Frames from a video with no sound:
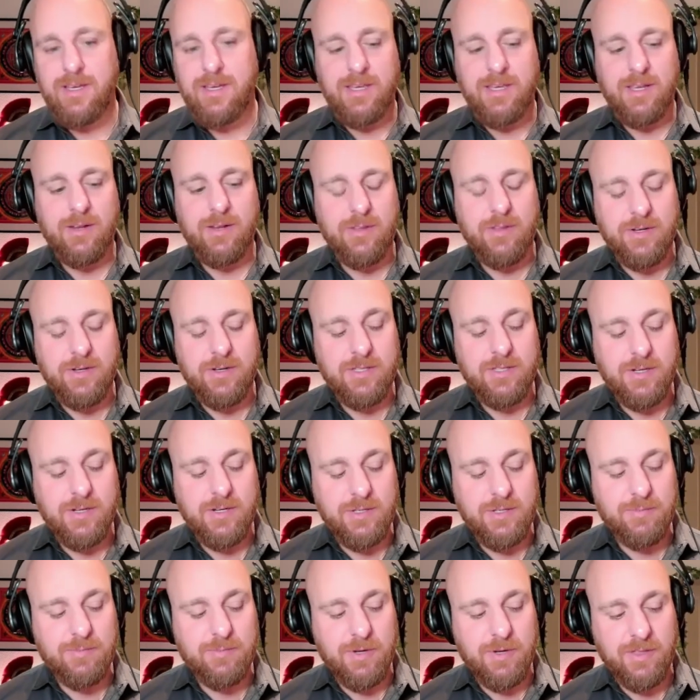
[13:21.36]
You know, there's
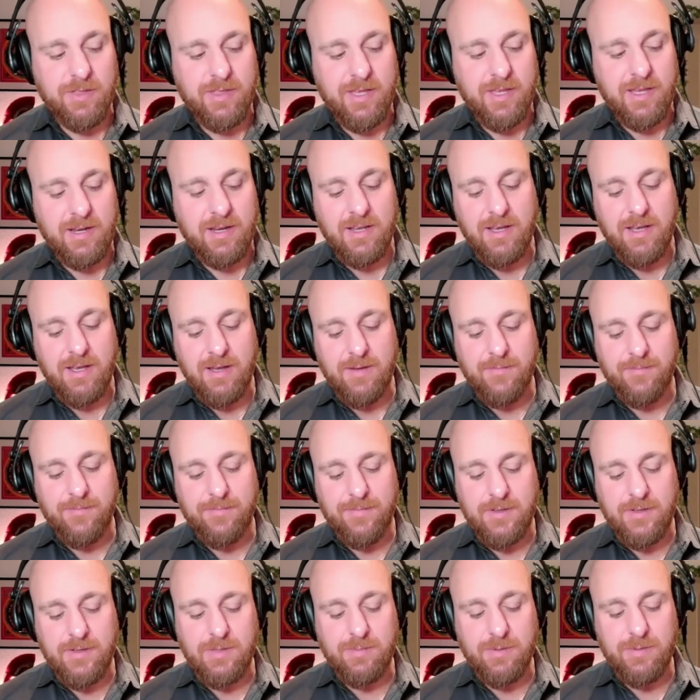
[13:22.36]
a book
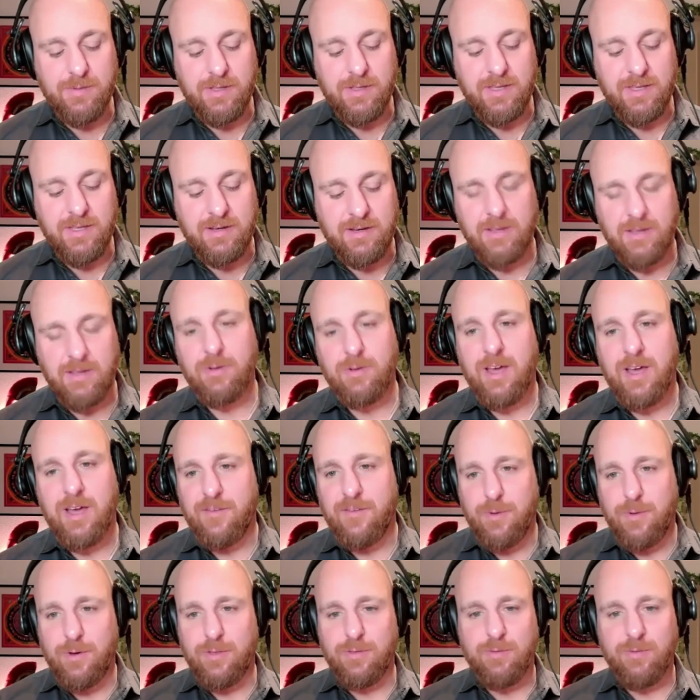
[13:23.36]
that you and I have
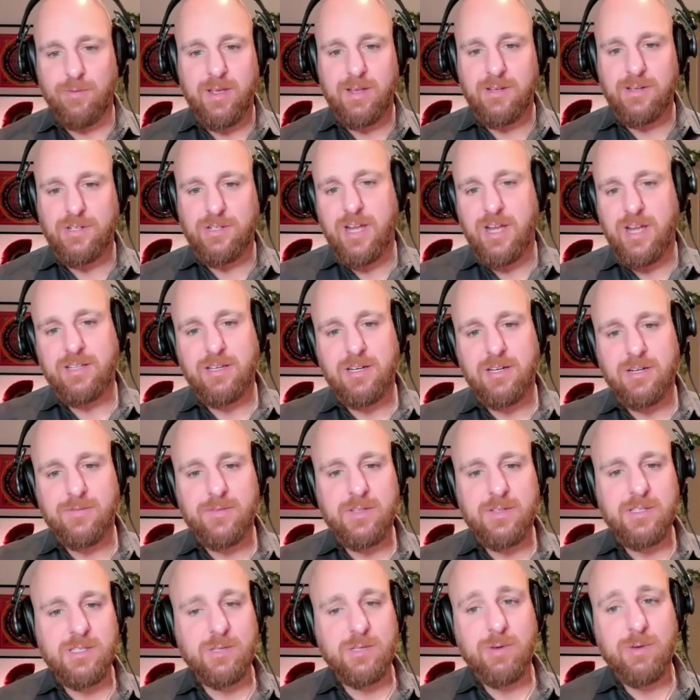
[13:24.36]
both read, Jack
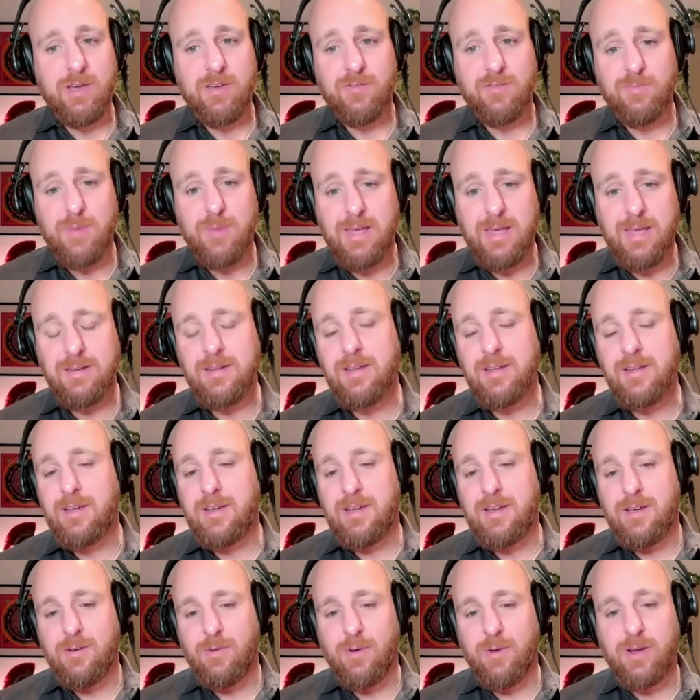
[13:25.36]
Donovan's The Way of Men,
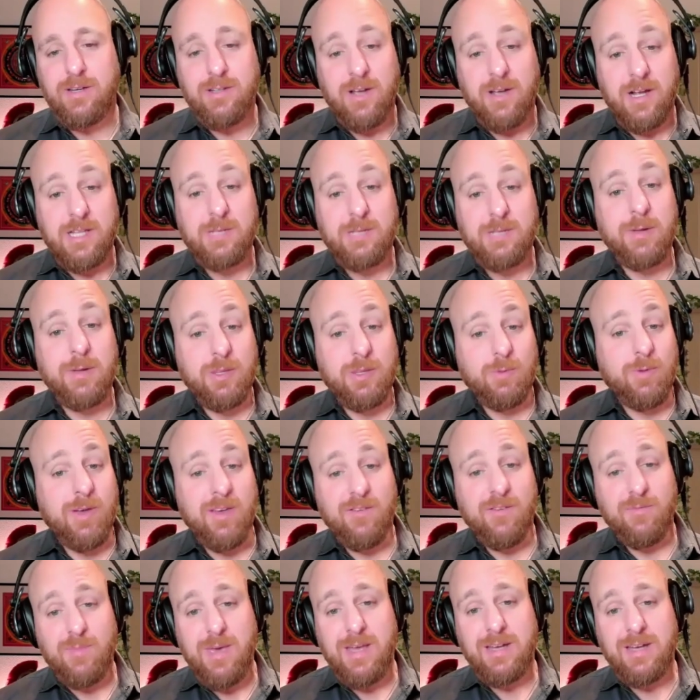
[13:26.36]
where he talks about the way
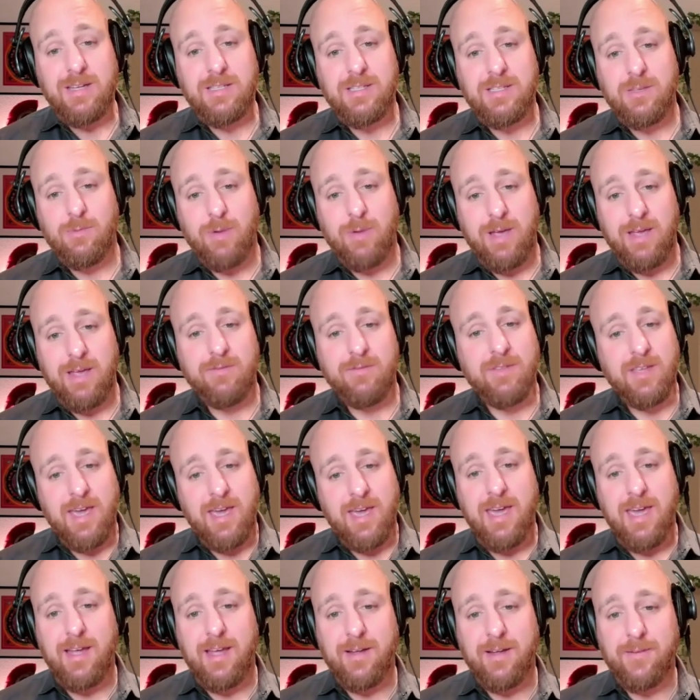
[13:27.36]
of men is the way of the
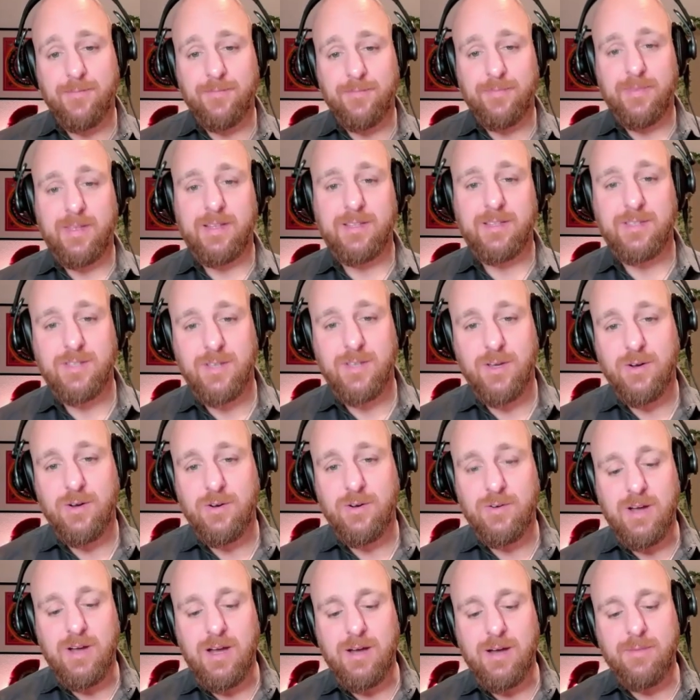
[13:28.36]
gang. And
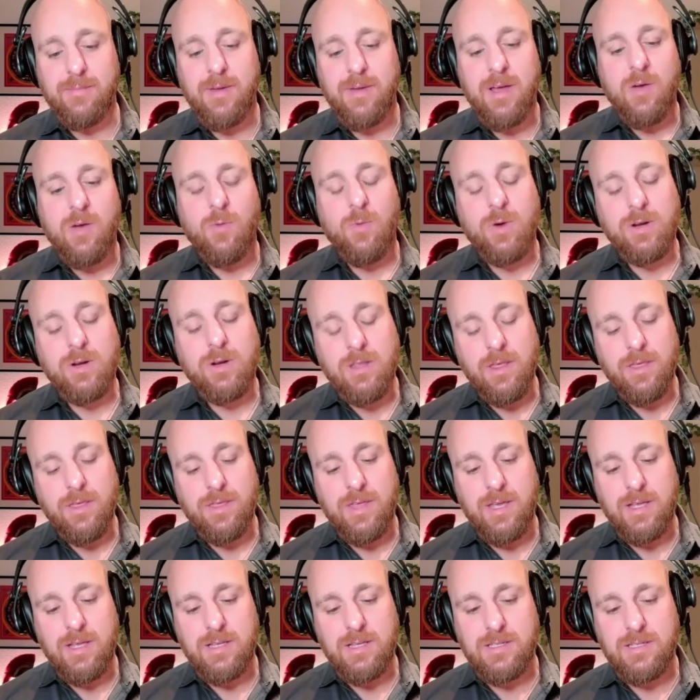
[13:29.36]
so one of the
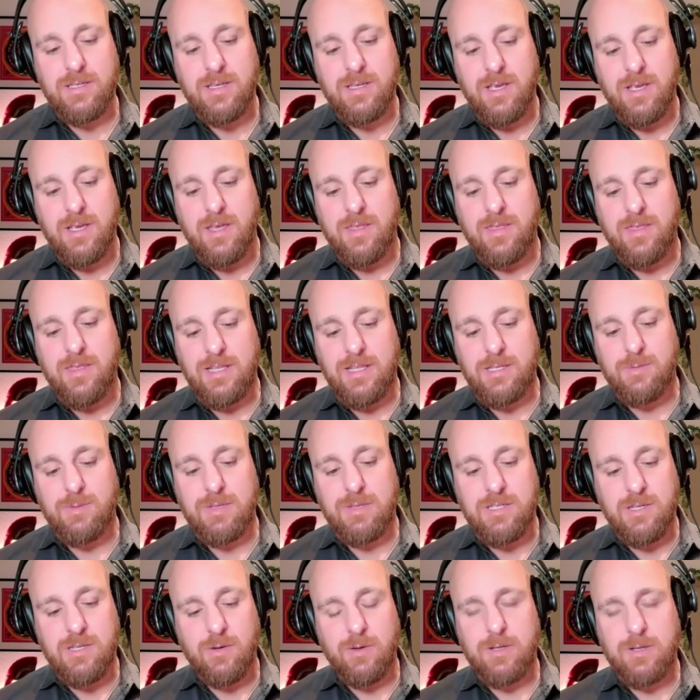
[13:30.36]
things that's been
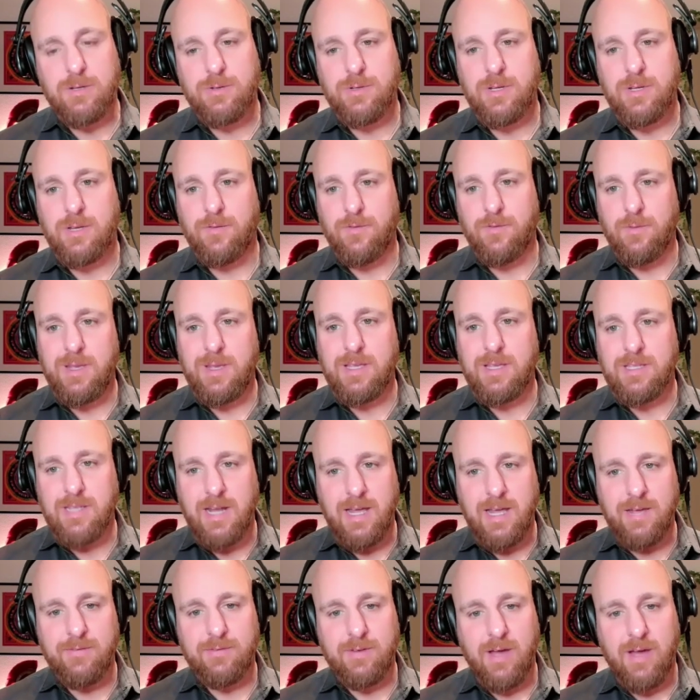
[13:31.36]
so interesting for me is that
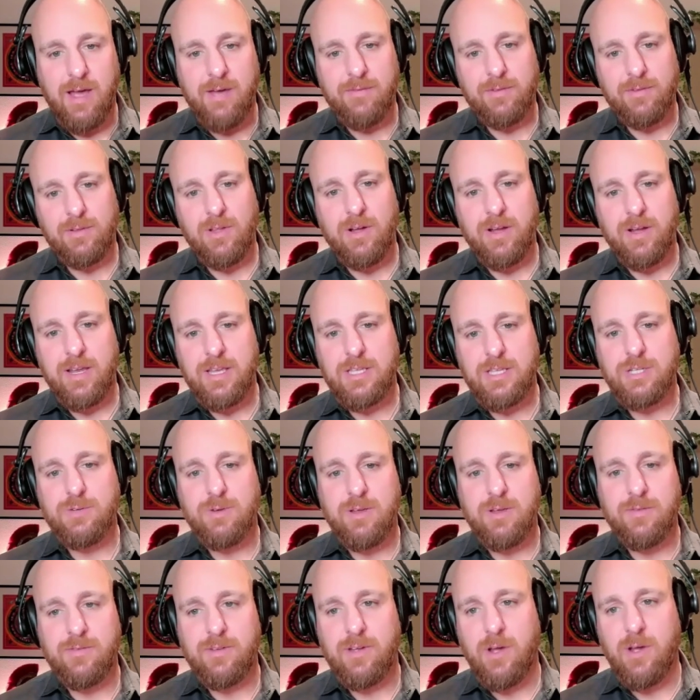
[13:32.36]
I have a long history
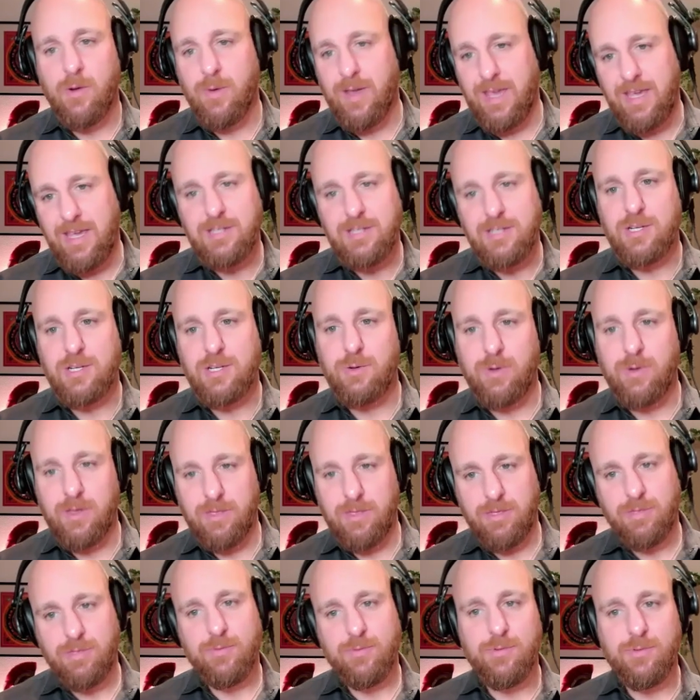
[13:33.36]
of going into and
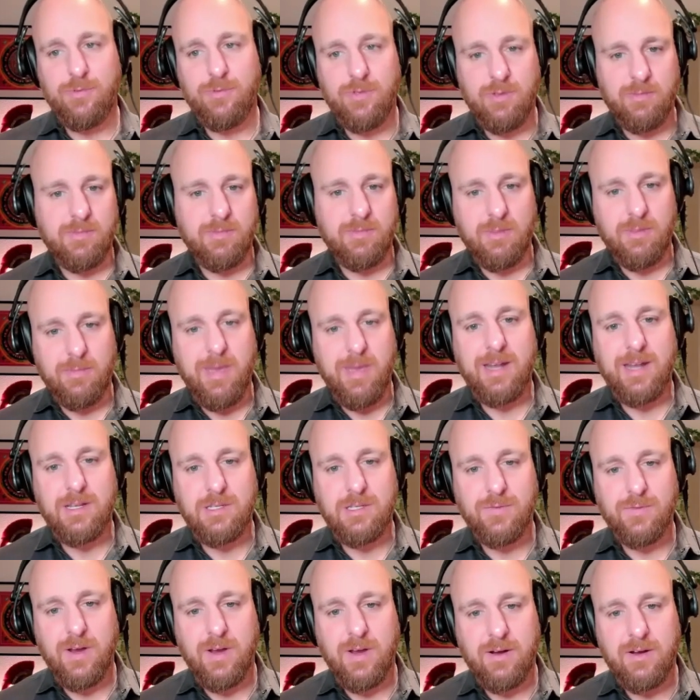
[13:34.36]
through the
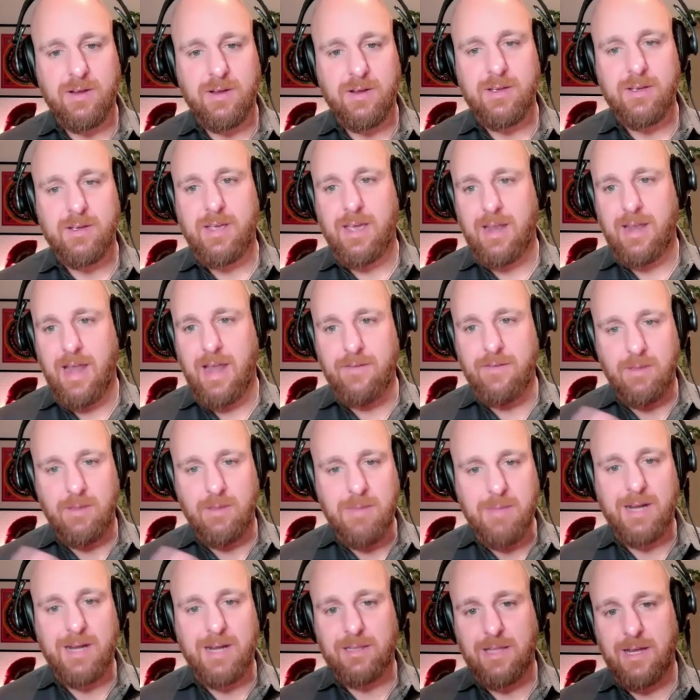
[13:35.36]
manosphere and having
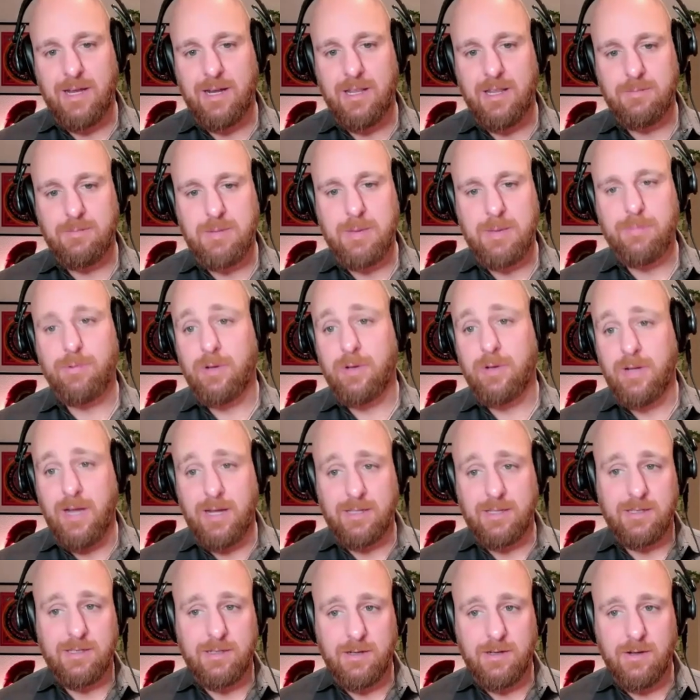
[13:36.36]
met a lot of the people and
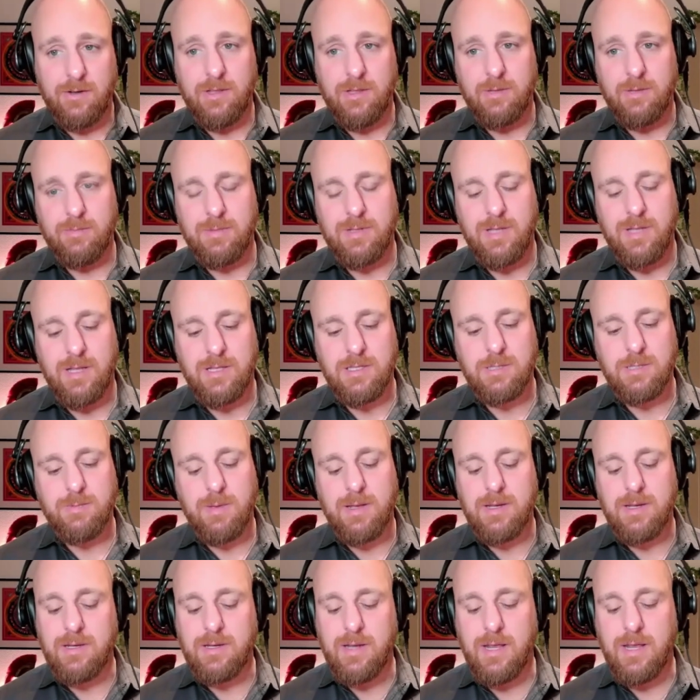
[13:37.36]
gotten to know them and
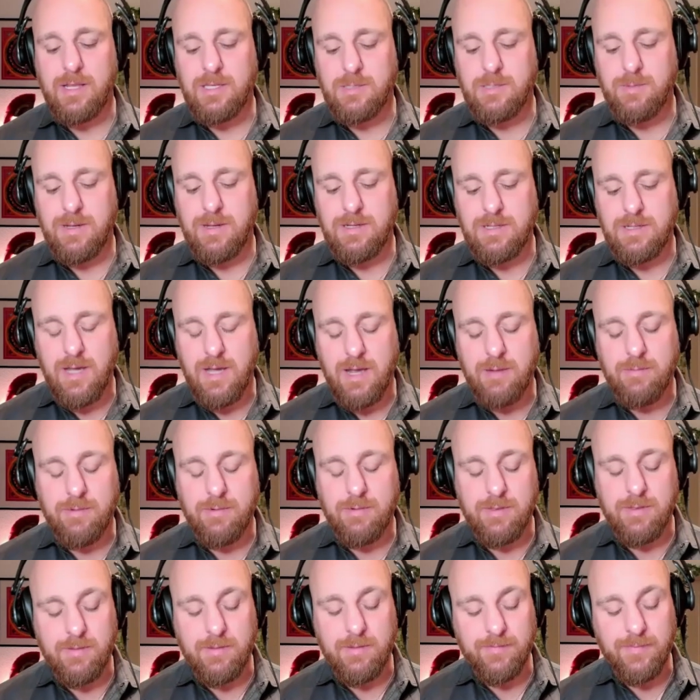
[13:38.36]
spend time
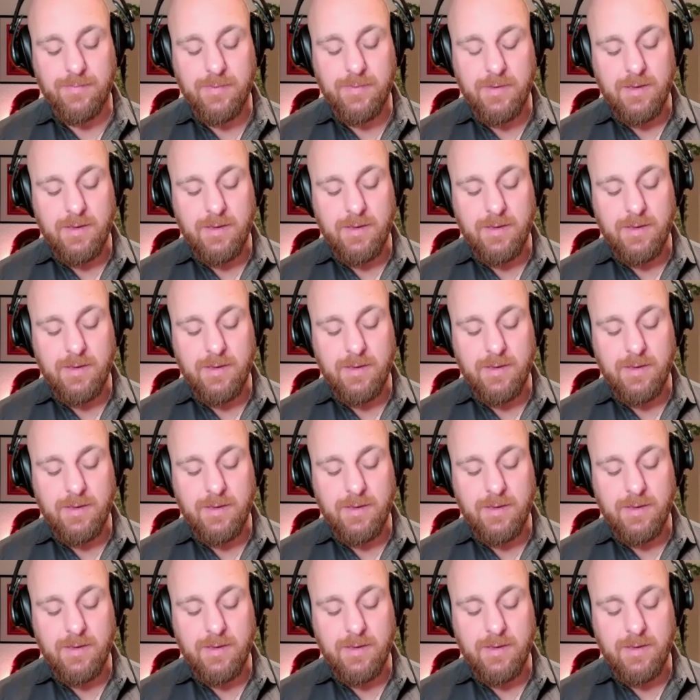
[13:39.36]
with them.